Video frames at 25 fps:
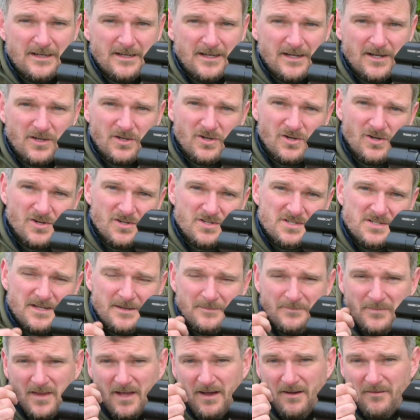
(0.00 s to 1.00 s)
And of course,
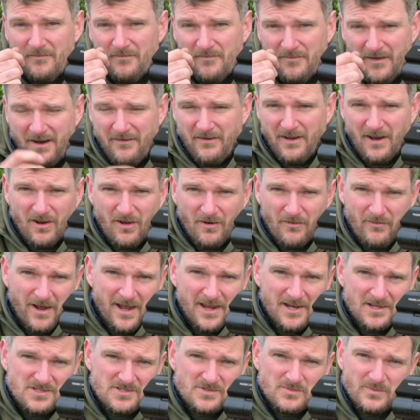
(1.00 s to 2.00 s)
at very long
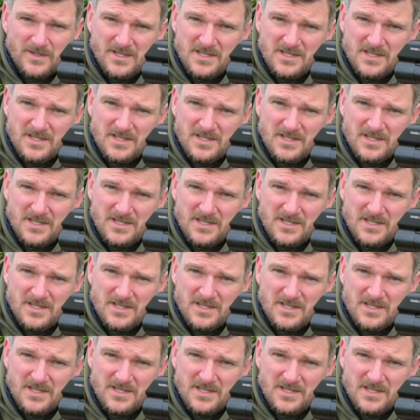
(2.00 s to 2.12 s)
ranges,